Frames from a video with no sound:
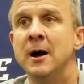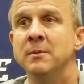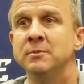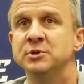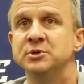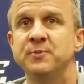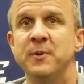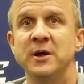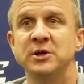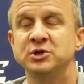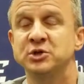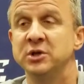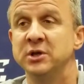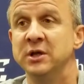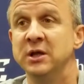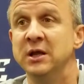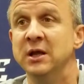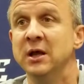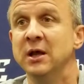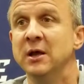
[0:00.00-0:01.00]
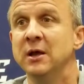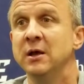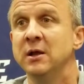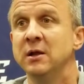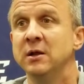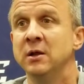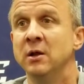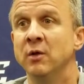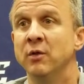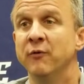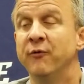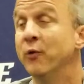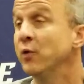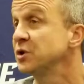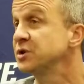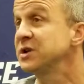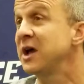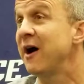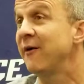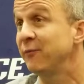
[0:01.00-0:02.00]
especially, you know, the four
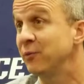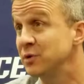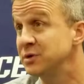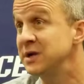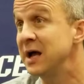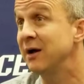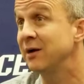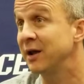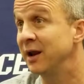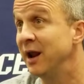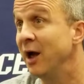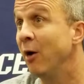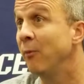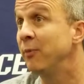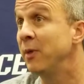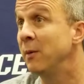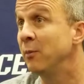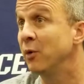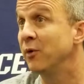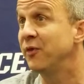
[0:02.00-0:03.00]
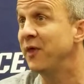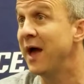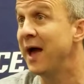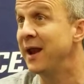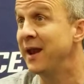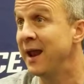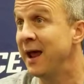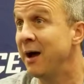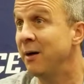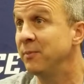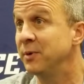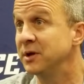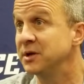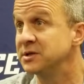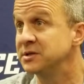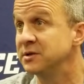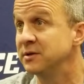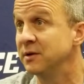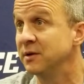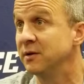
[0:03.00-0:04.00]
sophomores out can help them with that now
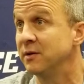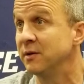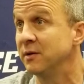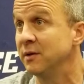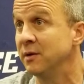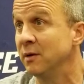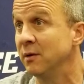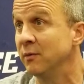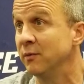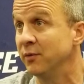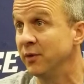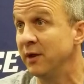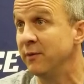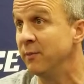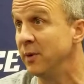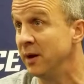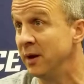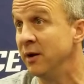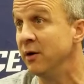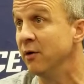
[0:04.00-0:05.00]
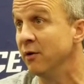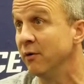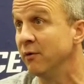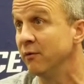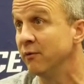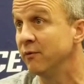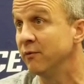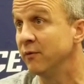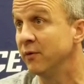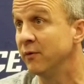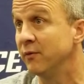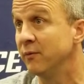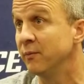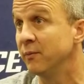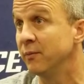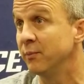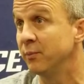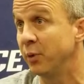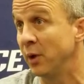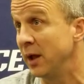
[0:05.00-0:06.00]
because, you know, they've been here
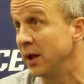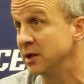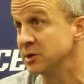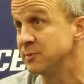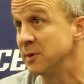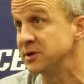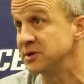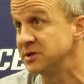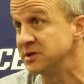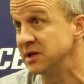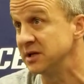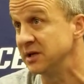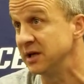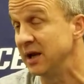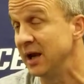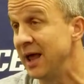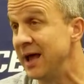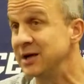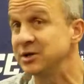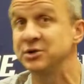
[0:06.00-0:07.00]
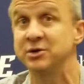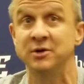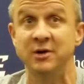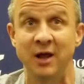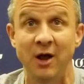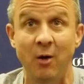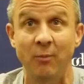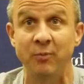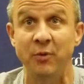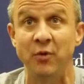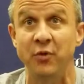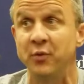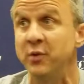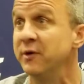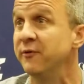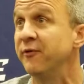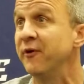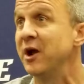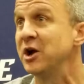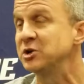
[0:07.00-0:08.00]
playing as much as they did last year to help the three
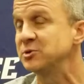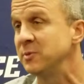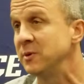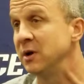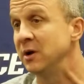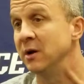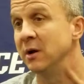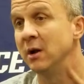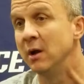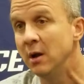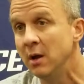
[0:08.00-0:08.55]
freshmen